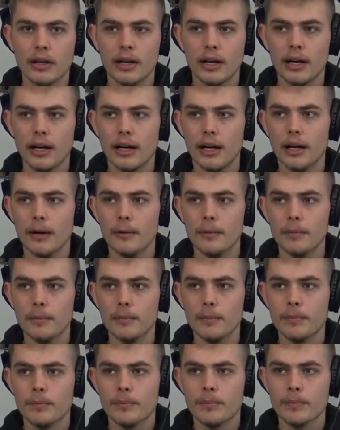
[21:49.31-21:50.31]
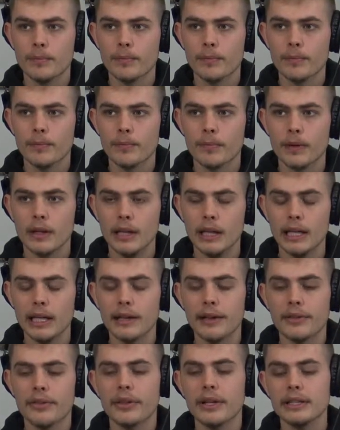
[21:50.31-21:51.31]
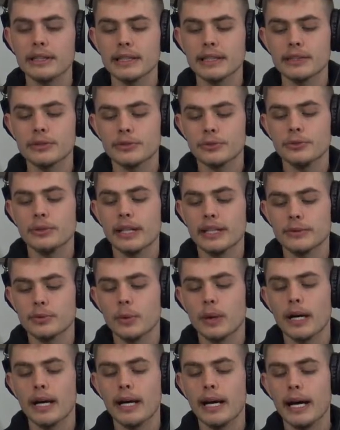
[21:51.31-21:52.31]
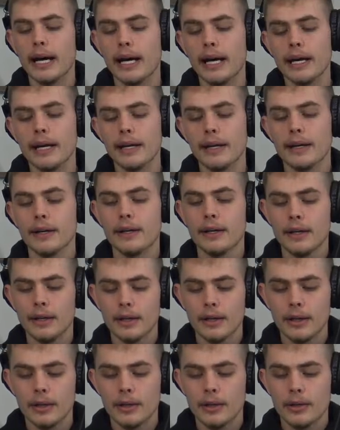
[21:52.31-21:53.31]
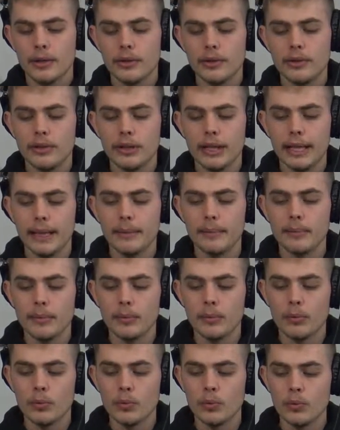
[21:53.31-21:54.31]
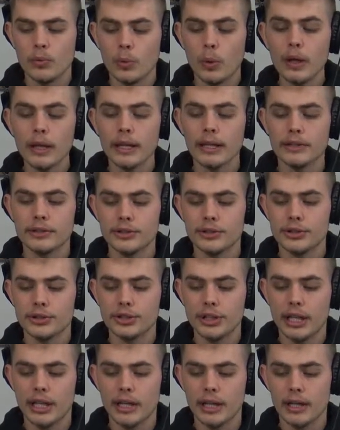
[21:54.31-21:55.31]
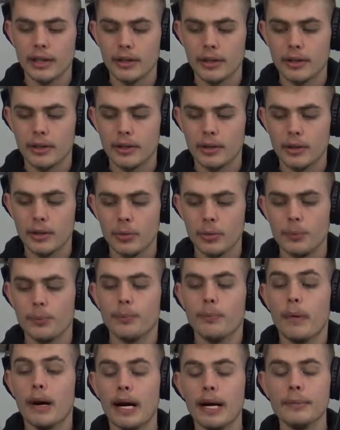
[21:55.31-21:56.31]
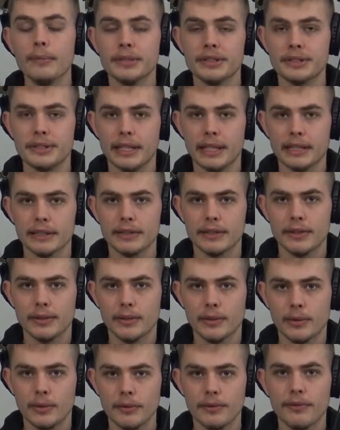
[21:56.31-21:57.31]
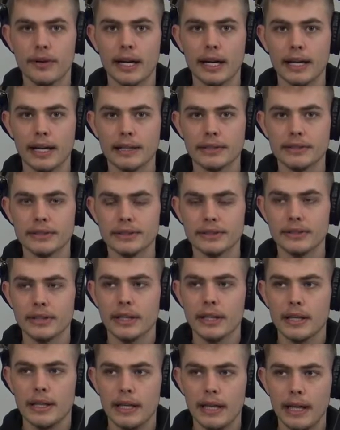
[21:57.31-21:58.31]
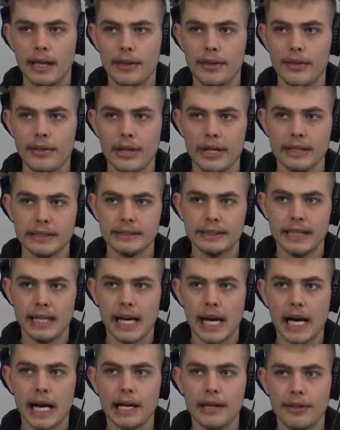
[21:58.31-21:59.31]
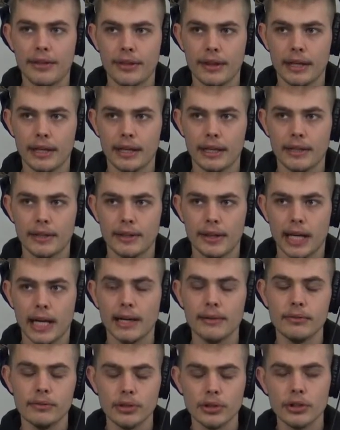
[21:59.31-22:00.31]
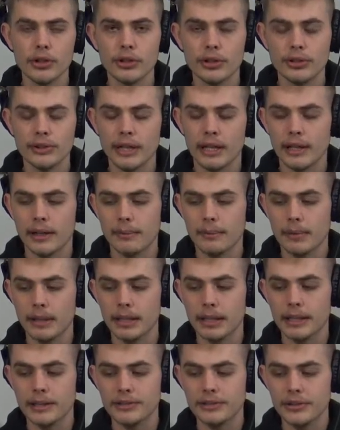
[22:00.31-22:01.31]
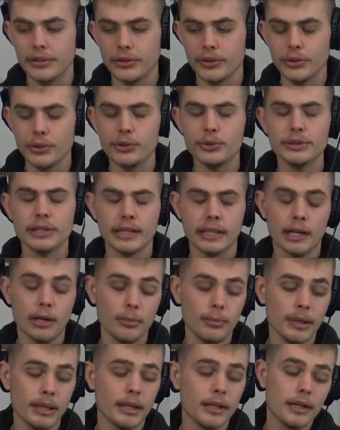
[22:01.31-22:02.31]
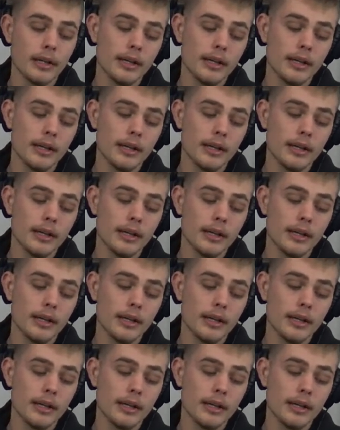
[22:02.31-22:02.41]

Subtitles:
And I think that's why I am willing to share my mistakes with finances and things that I think I've learned that I'm going to continue to use that help me.